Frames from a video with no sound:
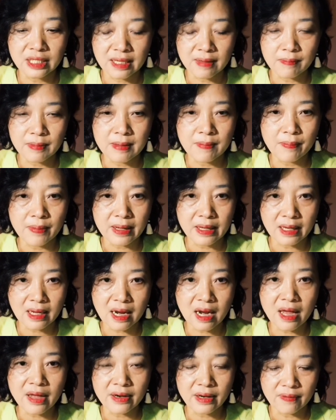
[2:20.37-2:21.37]
gaming by
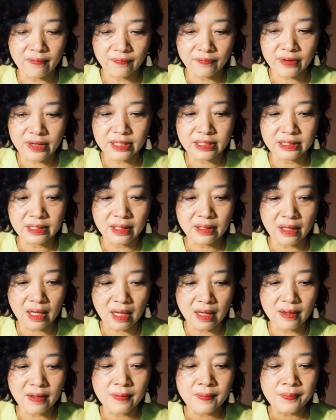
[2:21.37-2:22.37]
Klein and Freitas
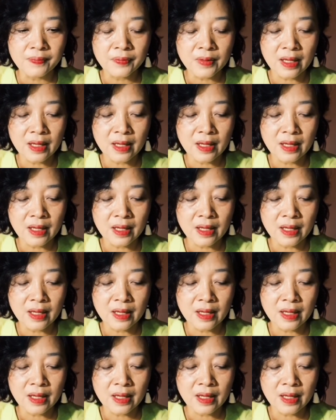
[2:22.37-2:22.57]
are,